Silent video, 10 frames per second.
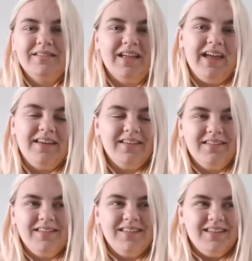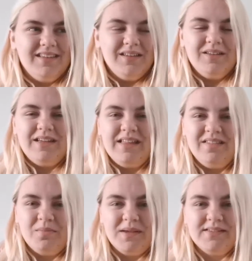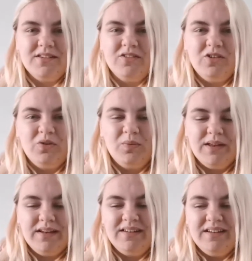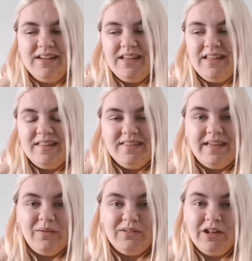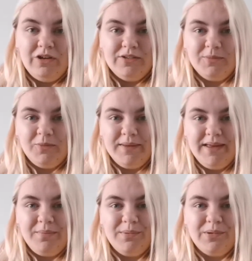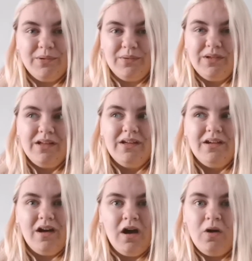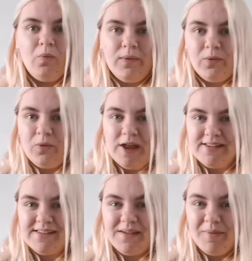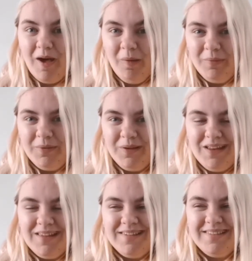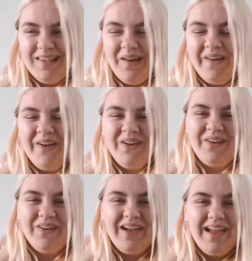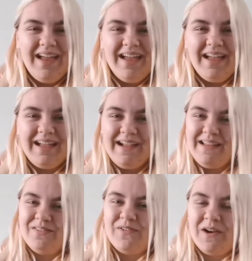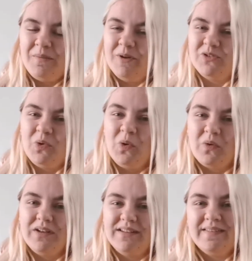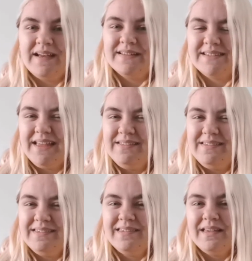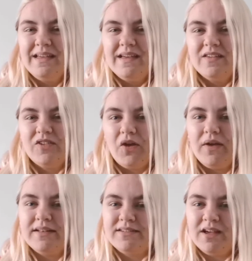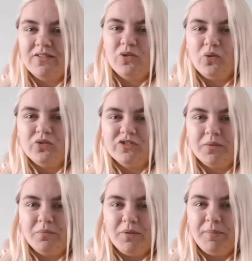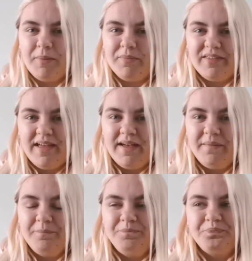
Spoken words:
like in semester 2 when there was loads more people, oh, we'll always team up. So it's very much awkward in that sense. So it does cause some problems there.